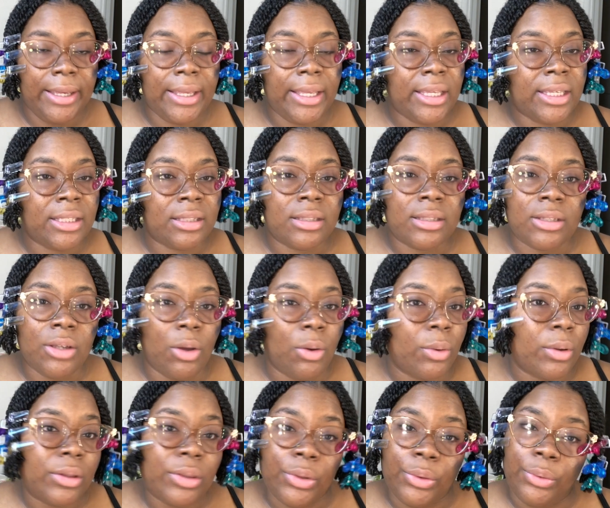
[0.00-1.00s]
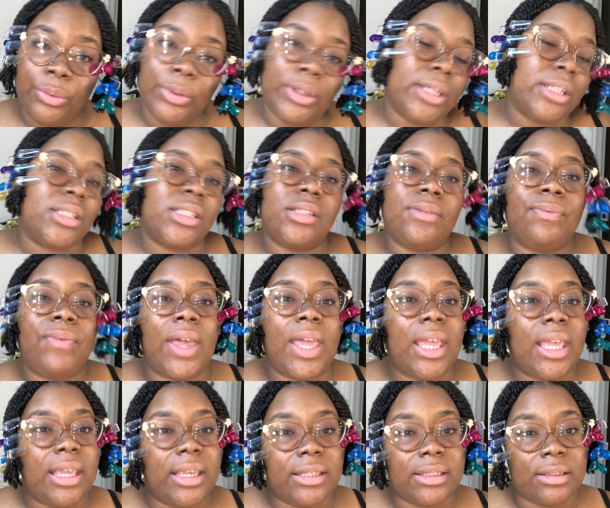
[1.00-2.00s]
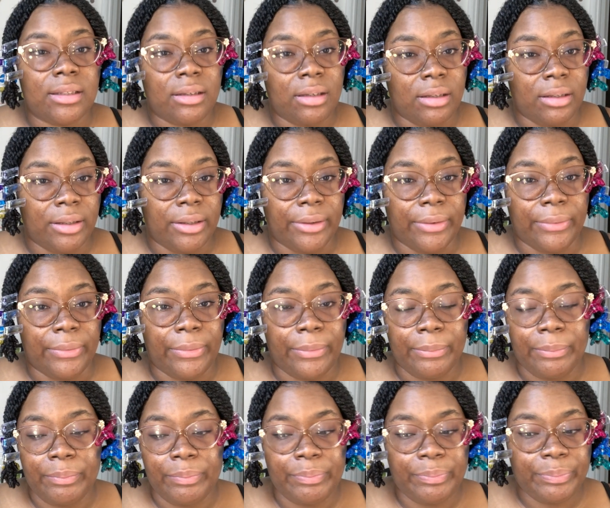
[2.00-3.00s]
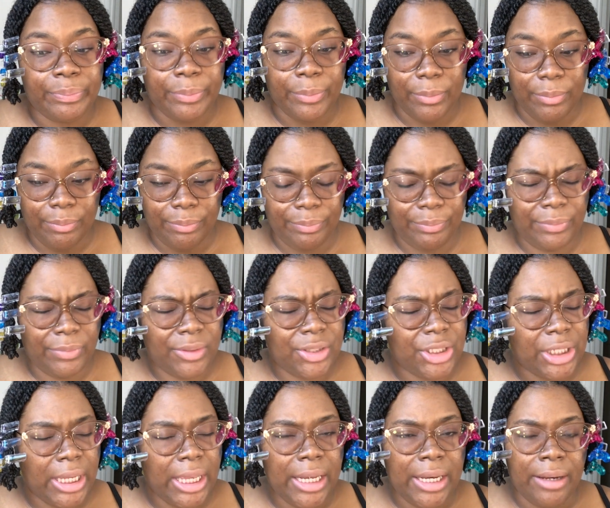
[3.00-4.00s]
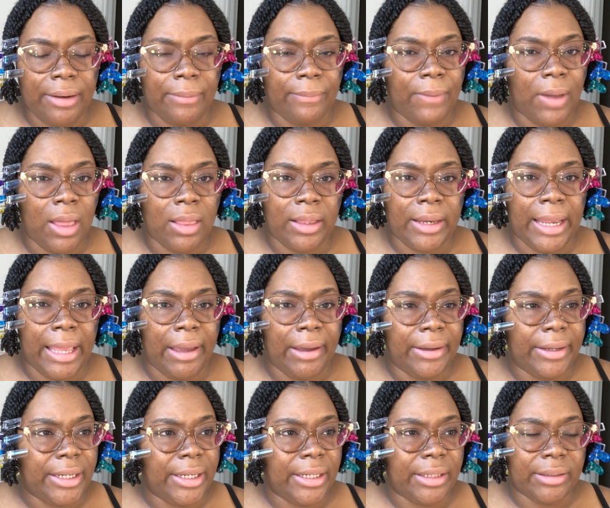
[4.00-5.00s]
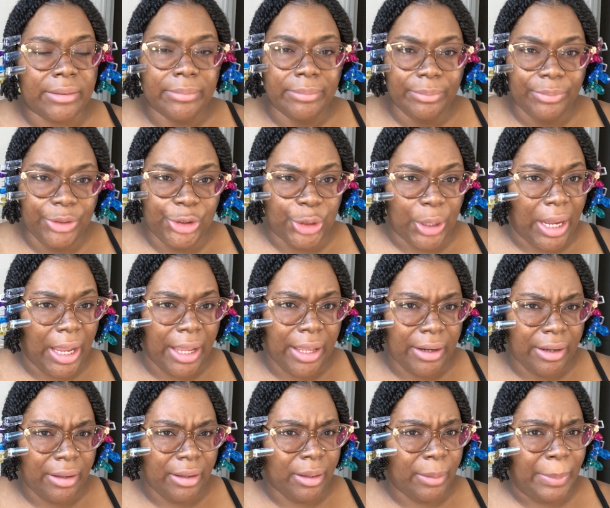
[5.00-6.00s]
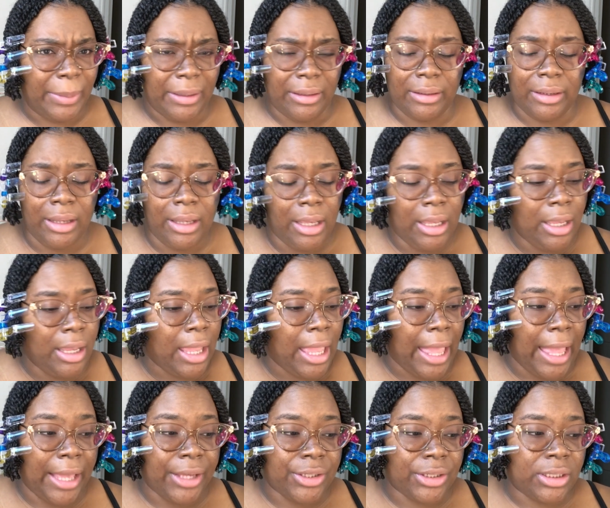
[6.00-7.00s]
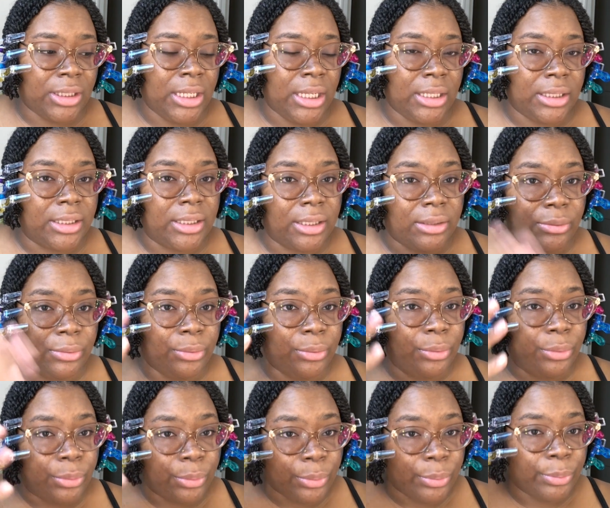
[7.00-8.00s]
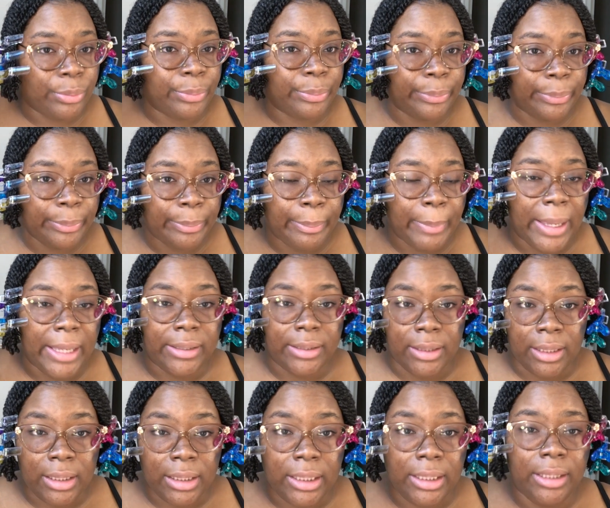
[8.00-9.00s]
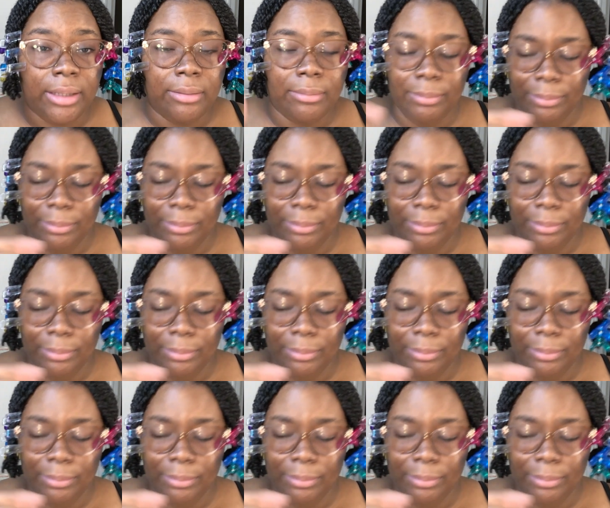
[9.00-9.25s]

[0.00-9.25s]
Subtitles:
it's going through its phase of shedding and falling out and drying up, and I just need to basically,